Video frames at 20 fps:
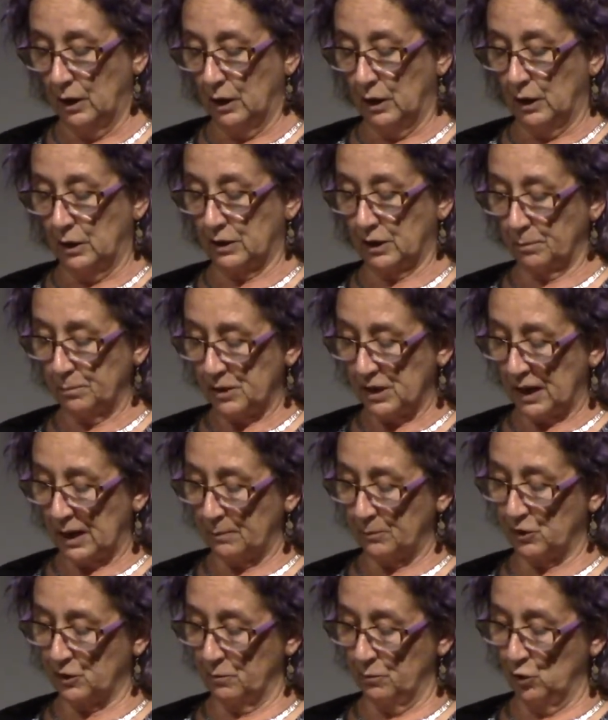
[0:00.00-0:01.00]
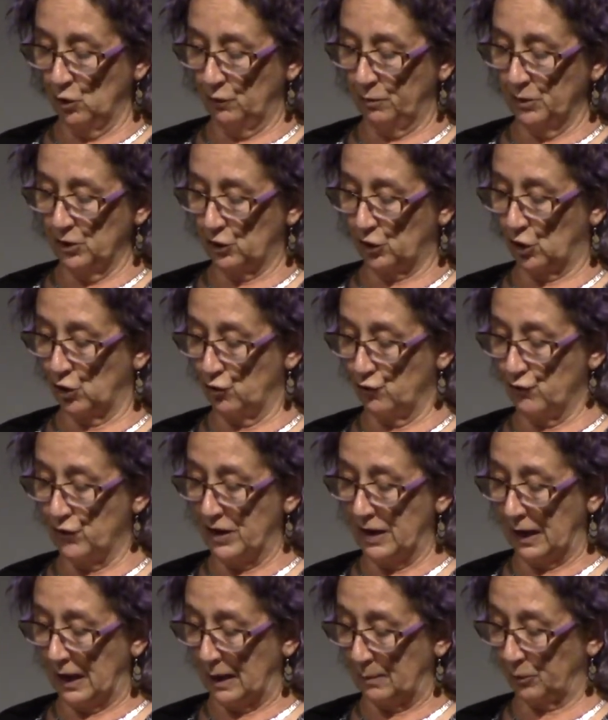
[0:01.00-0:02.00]
sometimes the movements can
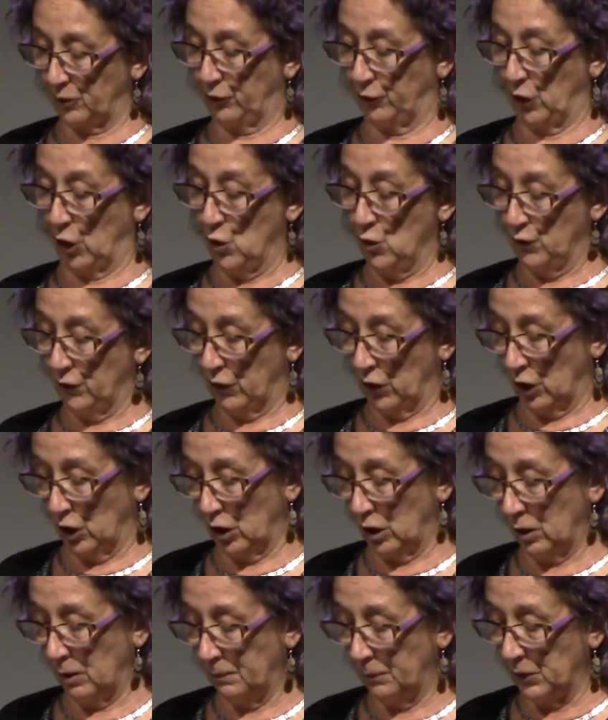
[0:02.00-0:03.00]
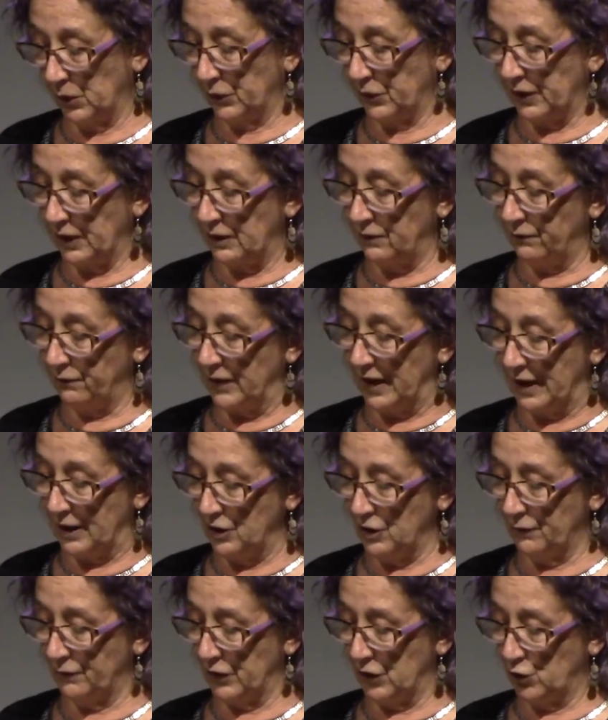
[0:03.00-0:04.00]
relapse so far that the
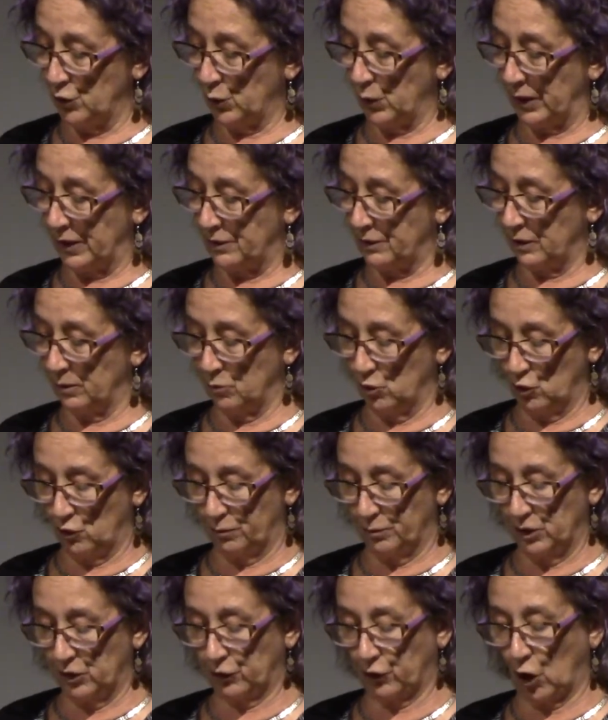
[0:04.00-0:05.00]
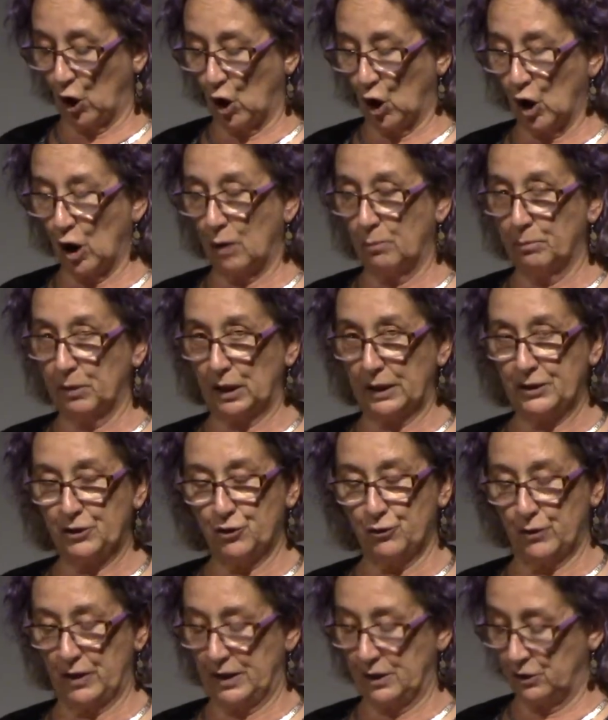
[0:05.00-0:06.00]
individuating movements are
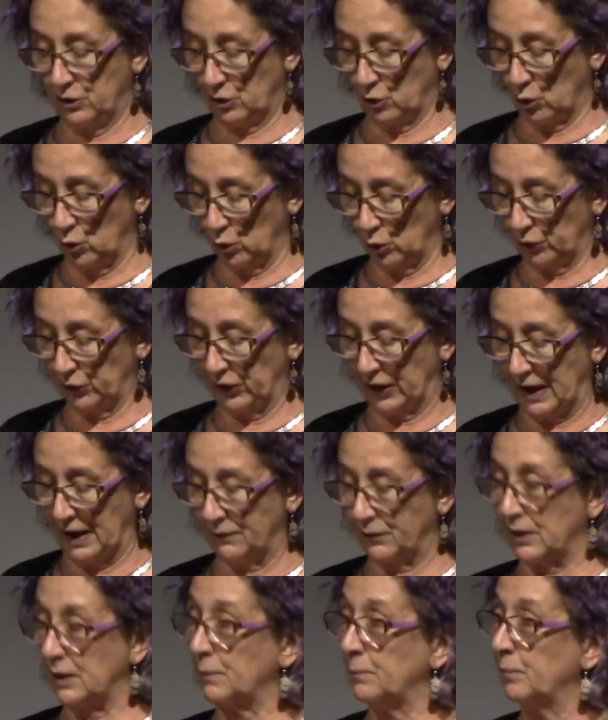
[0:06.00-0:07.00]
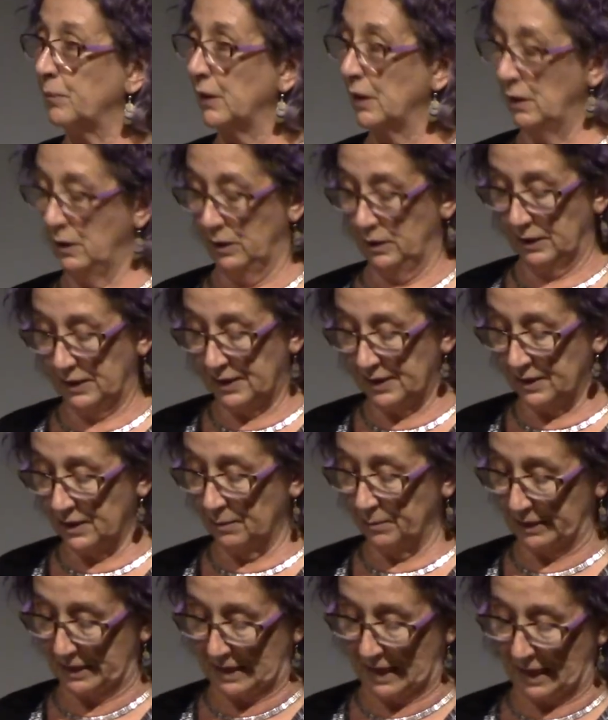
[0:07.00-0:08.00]
obliterated altogether. This is
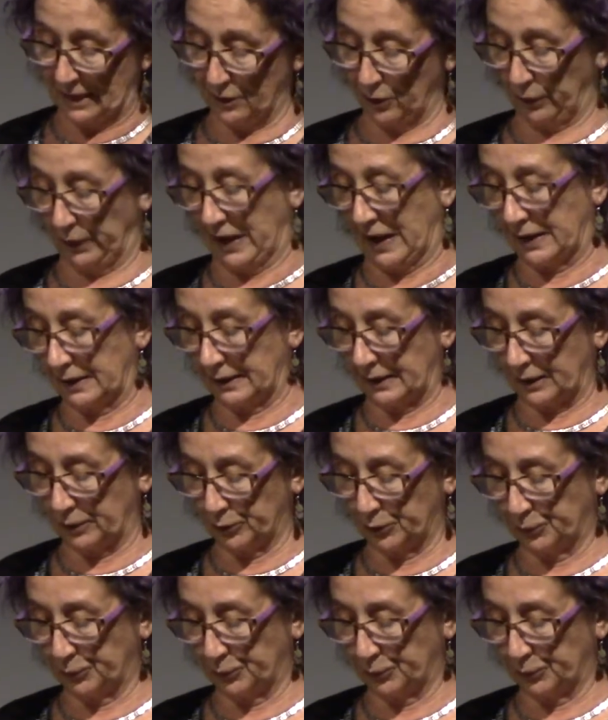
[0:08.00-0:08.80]
number 10 on the handout.